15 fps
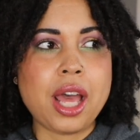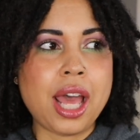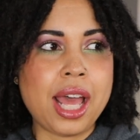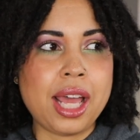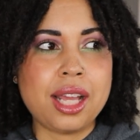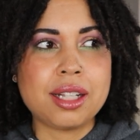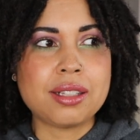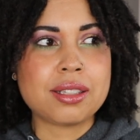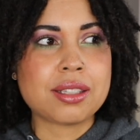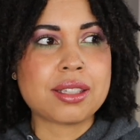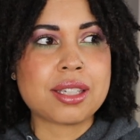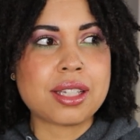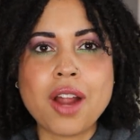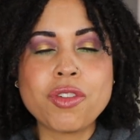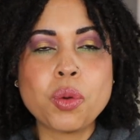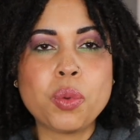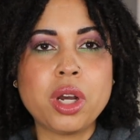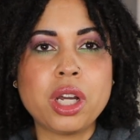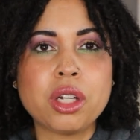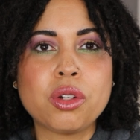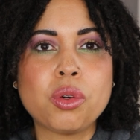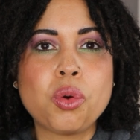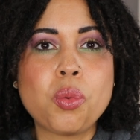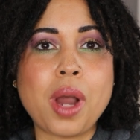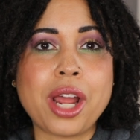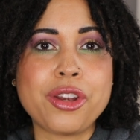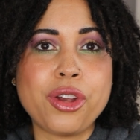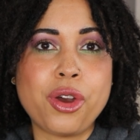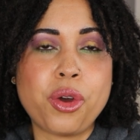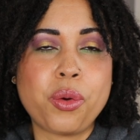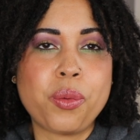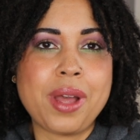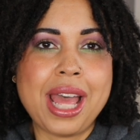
And everyone who I know